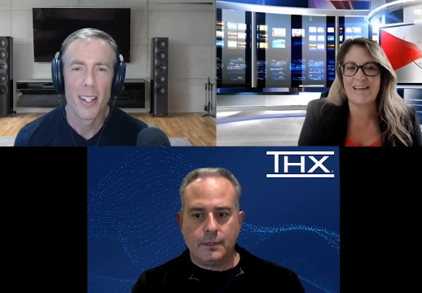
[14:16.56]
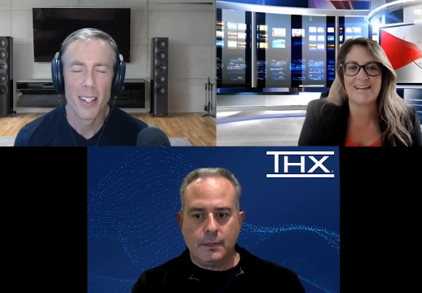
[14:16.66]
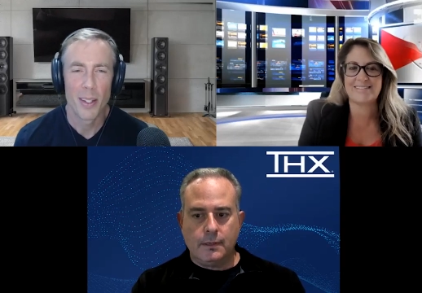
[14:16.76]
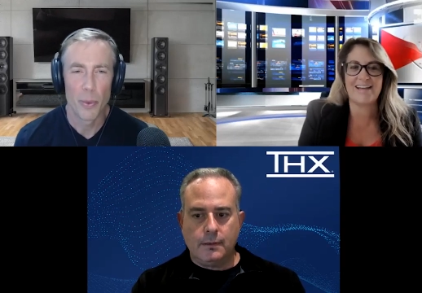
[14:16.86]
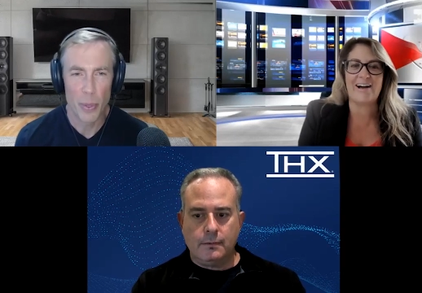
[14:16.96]
Speaker 1: Or
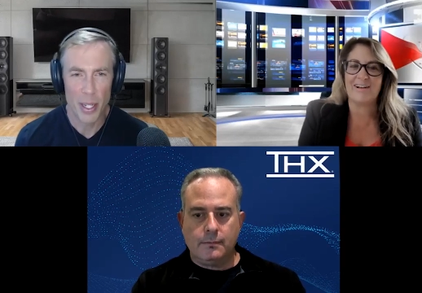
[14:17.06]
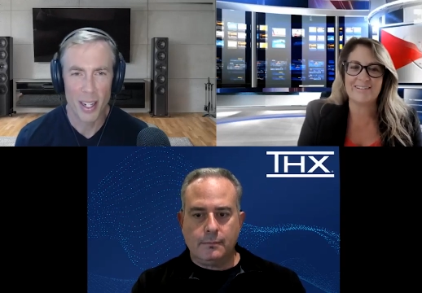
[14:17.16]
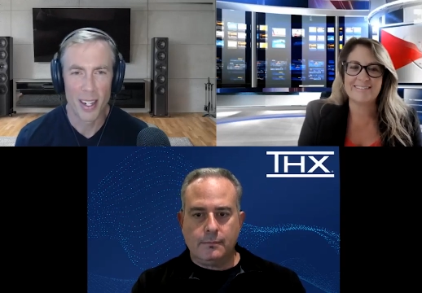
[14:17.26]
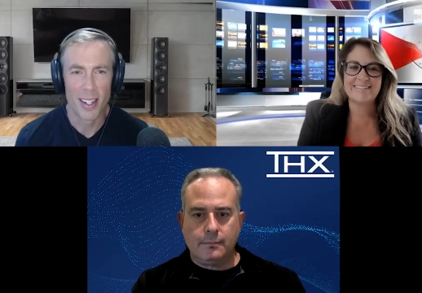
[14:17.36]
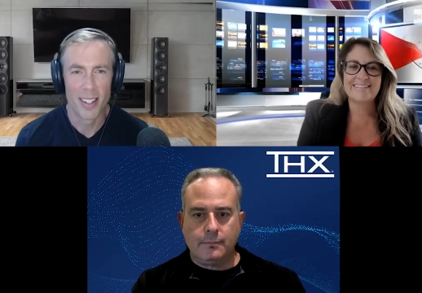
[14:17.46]
you can't. We
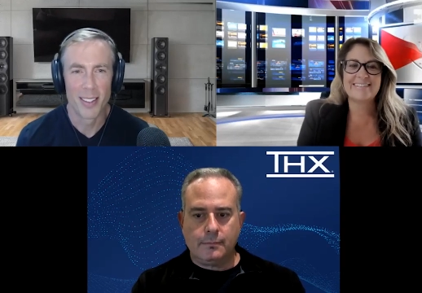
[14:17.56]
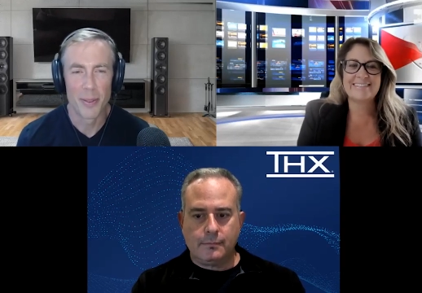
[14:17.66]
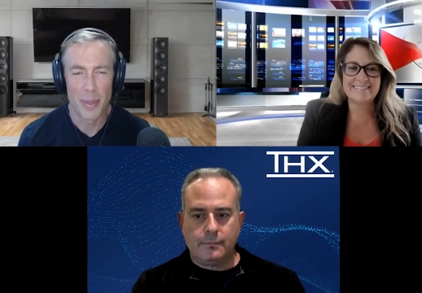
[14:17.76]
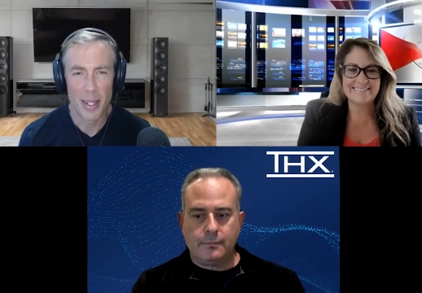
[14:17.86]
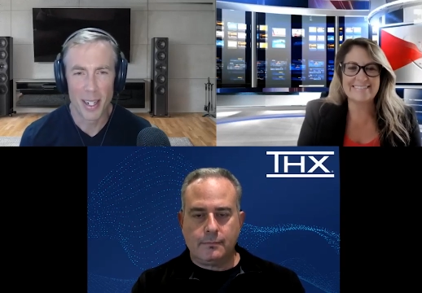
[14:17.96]
tell? are.
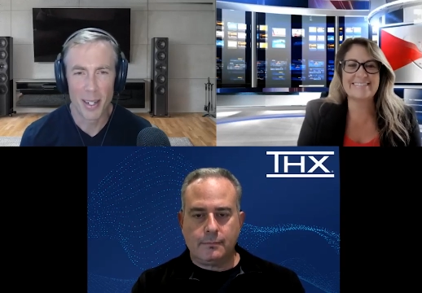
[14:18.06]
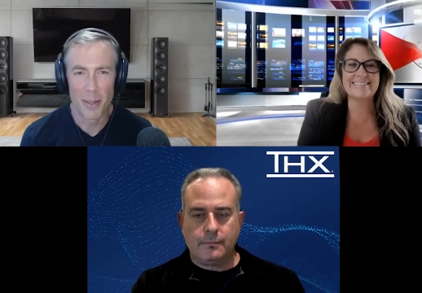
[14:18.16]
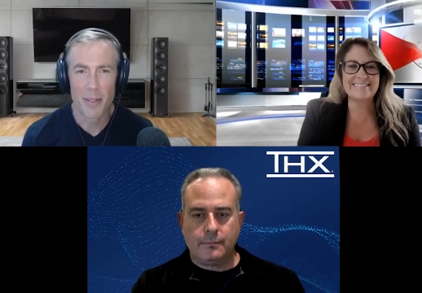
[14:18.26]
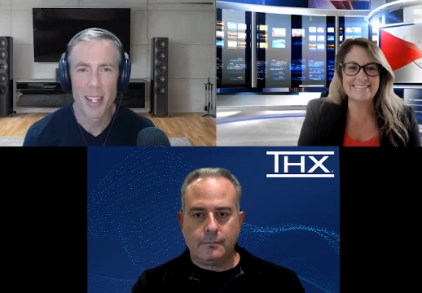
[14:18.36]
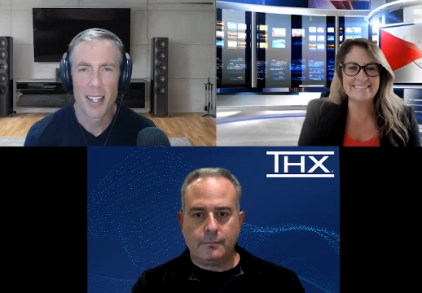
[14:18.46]
Speaker 2: We are.
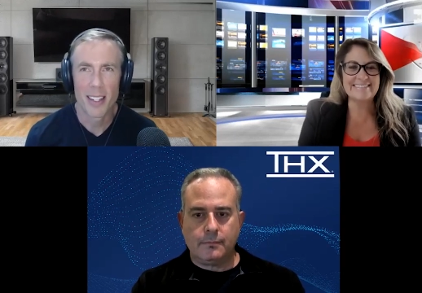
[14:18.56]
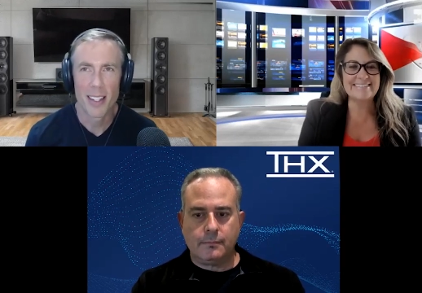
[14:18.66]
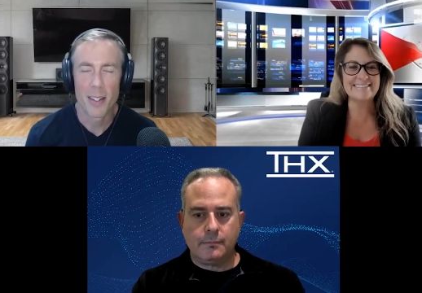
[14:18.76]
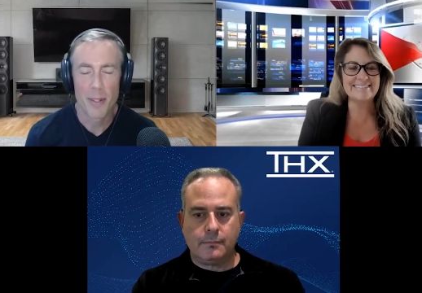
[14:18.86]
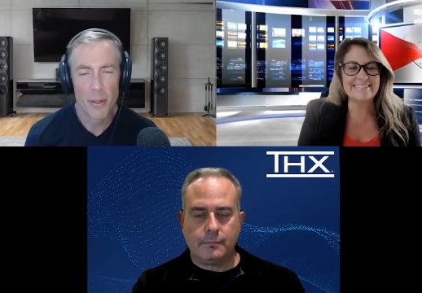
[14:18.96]
We've got
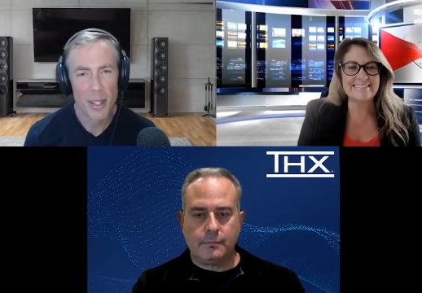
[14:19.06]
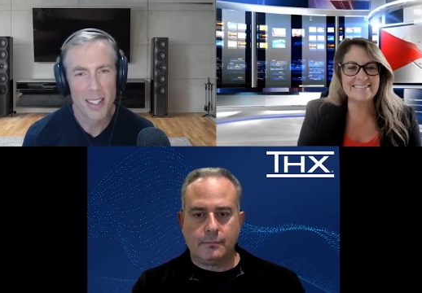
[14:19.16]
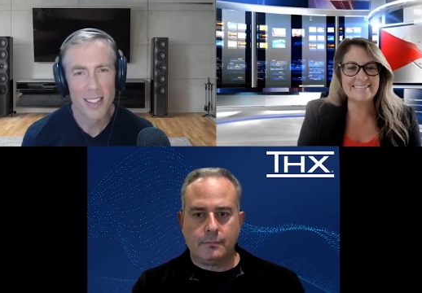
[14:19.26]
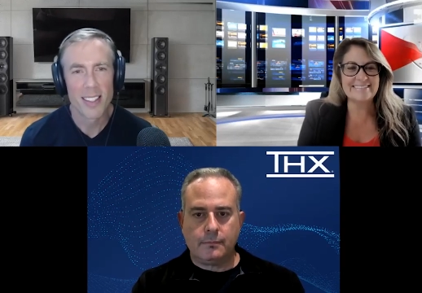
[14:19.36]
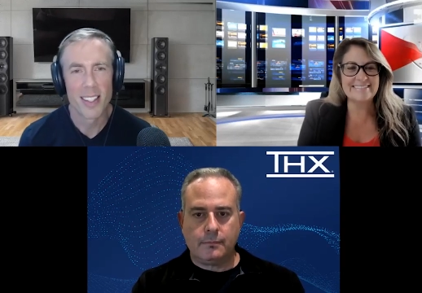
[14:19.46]
a few
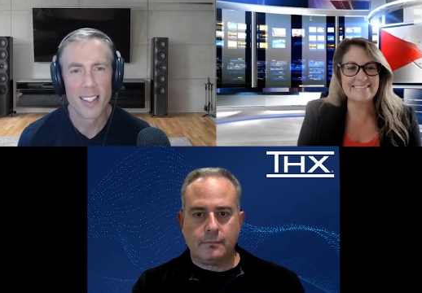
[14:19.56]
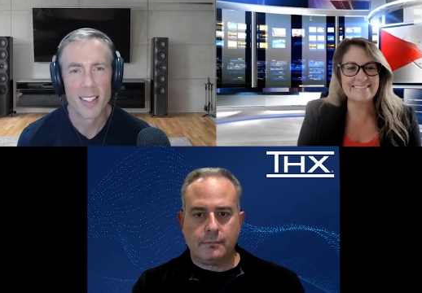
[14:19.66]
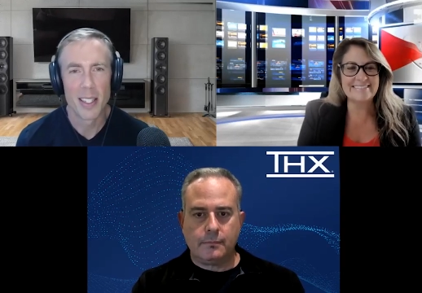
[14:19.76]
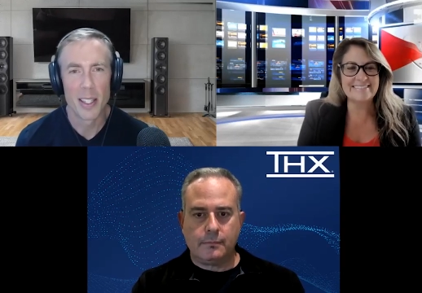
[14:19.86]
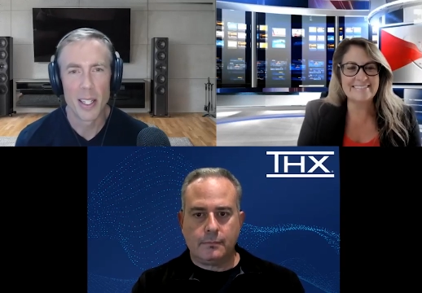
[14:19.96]
things
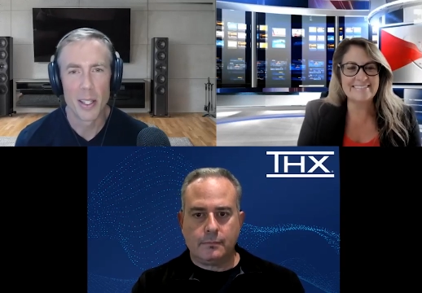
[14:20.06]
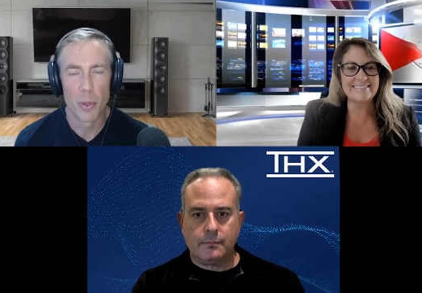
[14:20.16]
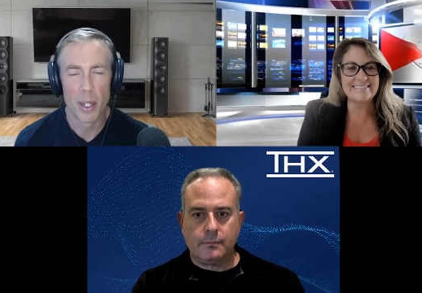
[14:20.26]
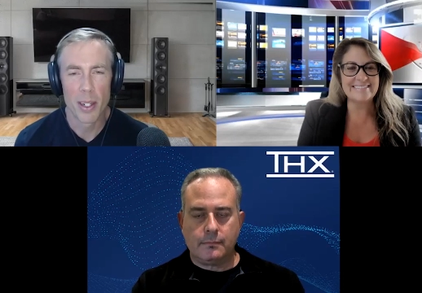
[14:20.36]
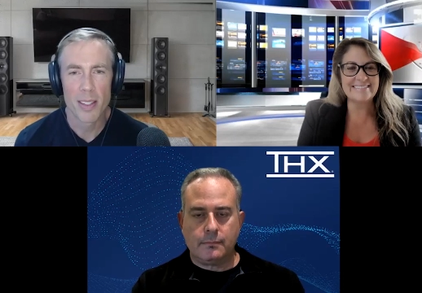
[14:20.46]
uh, in in
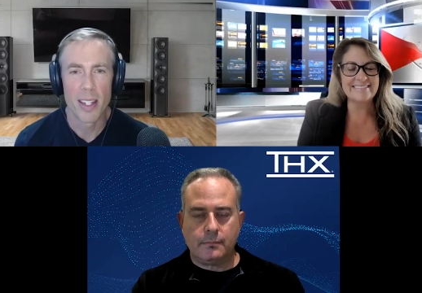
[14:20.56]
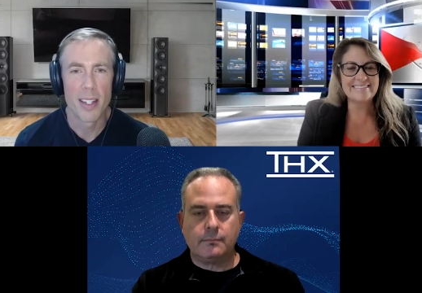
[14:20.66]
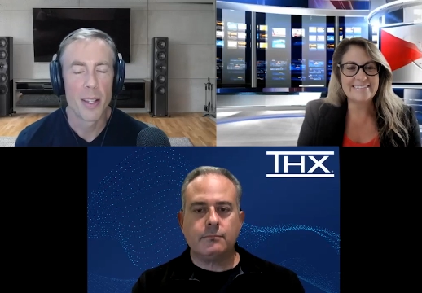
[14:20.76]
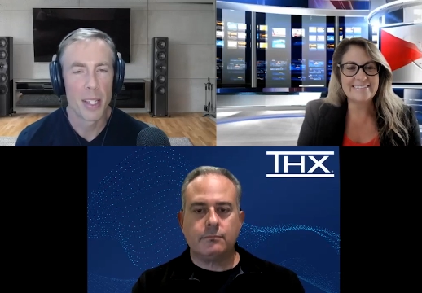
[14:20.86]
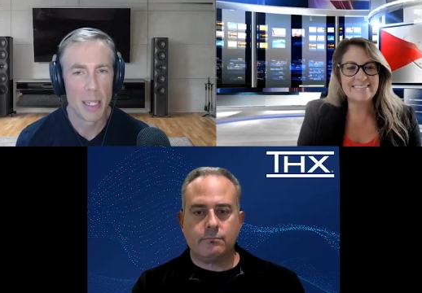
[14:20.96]
the works.
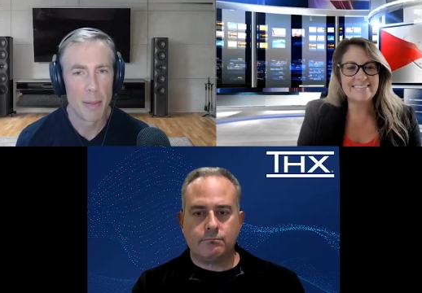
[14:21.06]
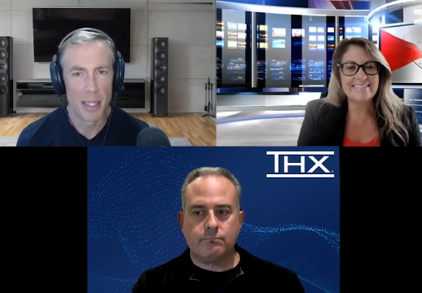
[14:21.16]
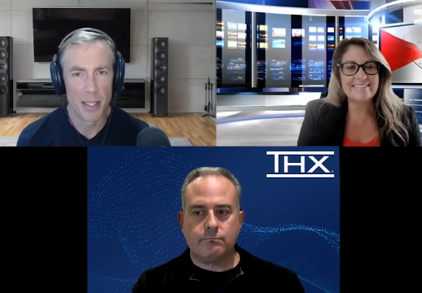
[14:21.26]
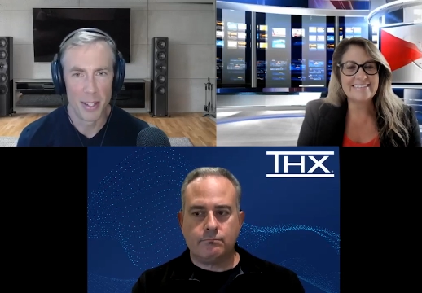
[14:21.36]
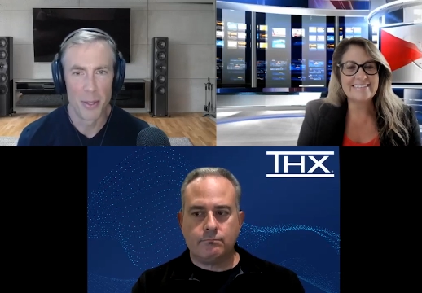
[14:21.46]
Uh, nothing
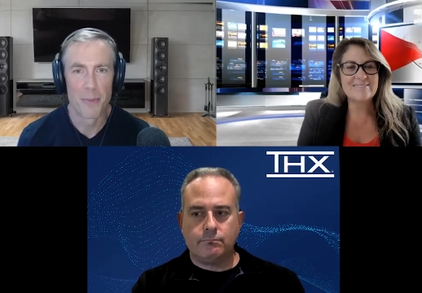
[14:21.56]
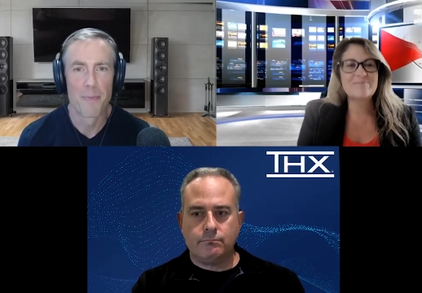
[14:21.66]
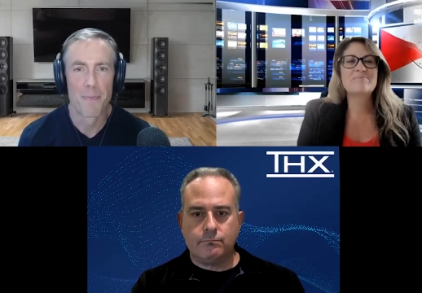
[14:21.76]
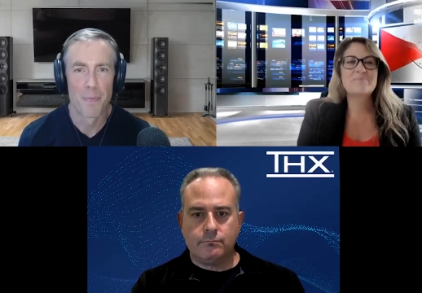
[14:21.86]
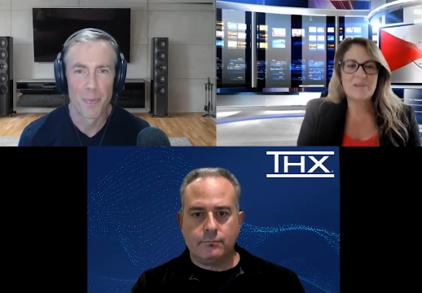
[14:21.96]
imminent though.
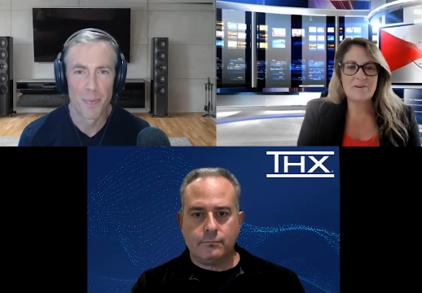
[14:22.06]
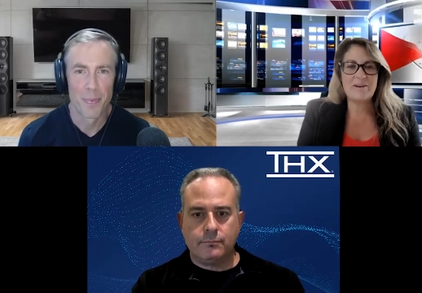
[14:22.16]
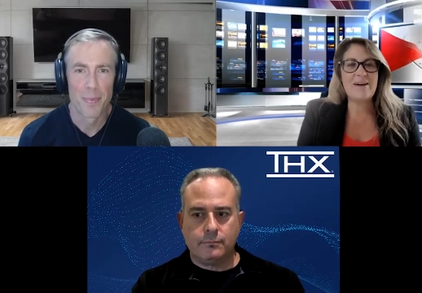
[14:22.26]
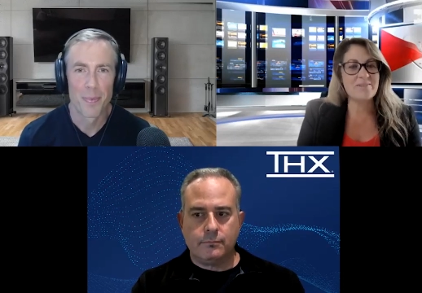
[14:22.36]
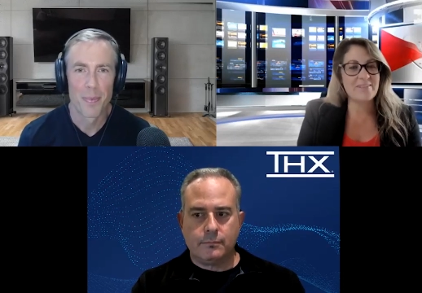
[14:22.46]

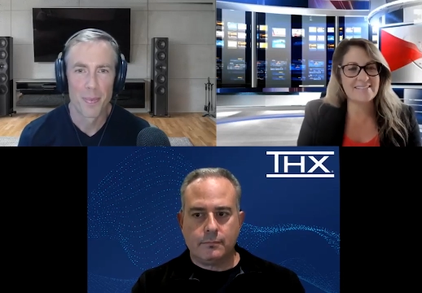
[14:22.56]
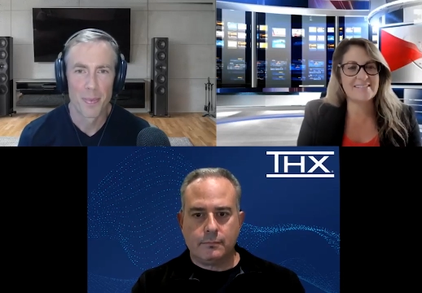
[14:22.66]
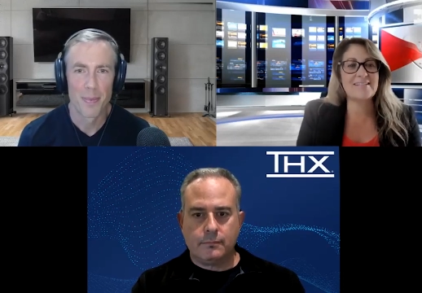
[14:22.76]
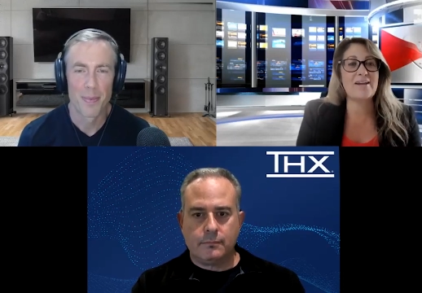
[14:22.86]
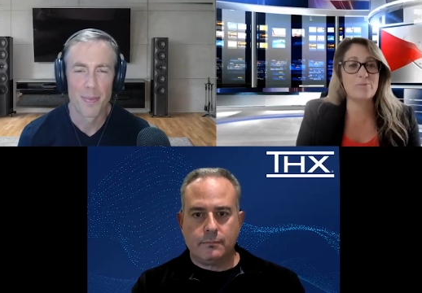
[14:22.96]
Speaker 1: Okay,
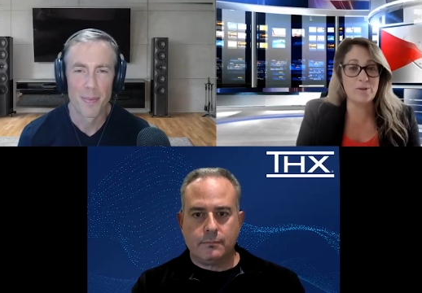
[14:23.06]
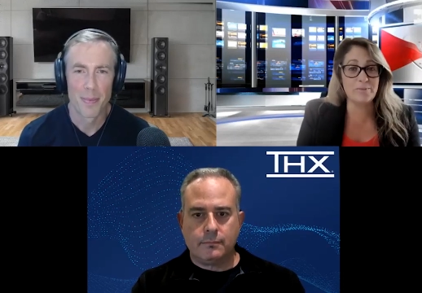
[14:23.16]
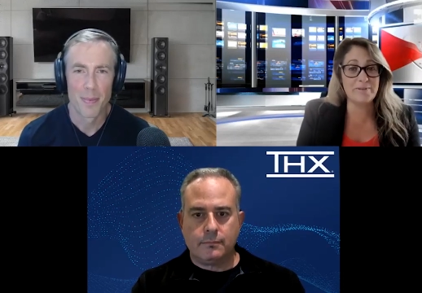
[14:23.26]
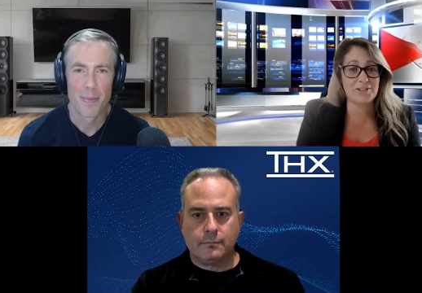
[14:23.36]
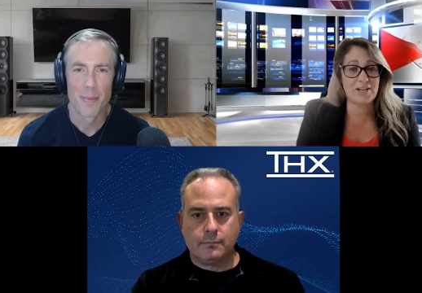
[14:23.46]
well, that's
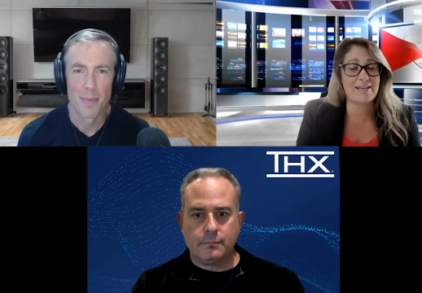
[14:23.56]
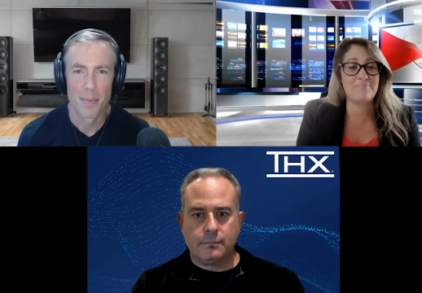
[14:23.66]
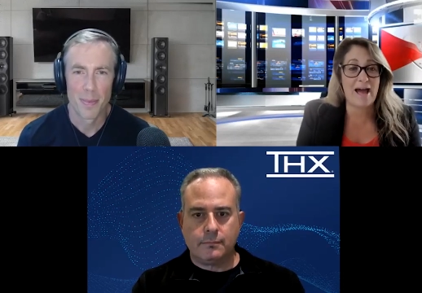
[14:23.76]
exciting. We will be